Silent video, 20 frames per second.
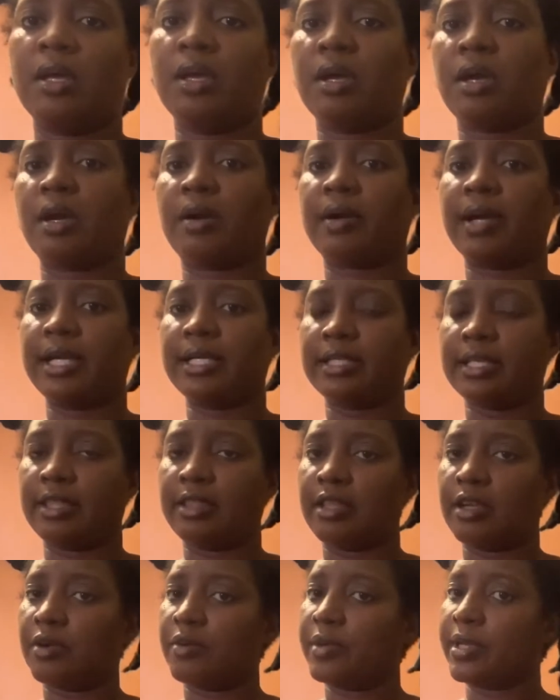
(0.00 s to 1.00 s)
All right,
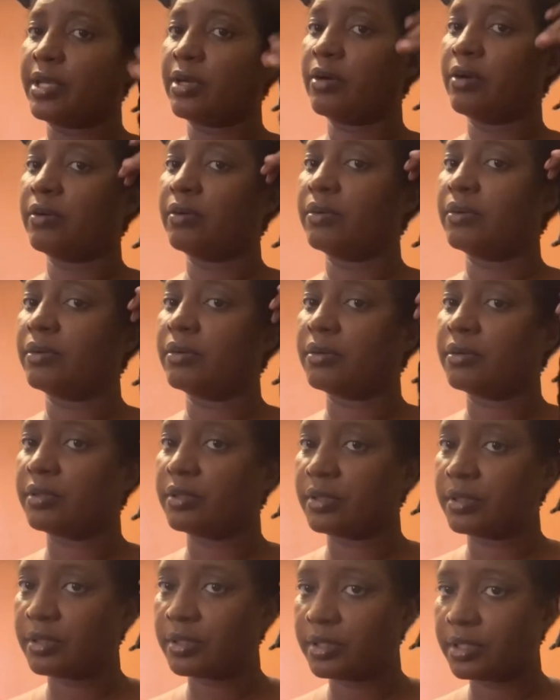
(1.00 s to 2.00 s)
and there we go.
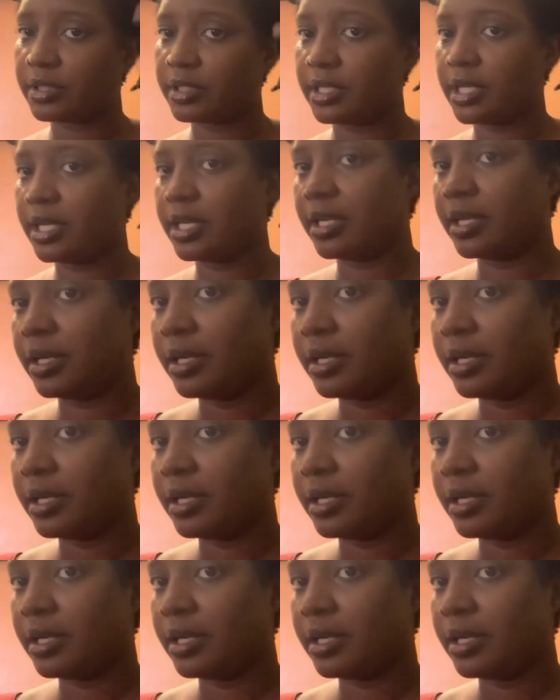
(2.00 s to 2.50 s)
See,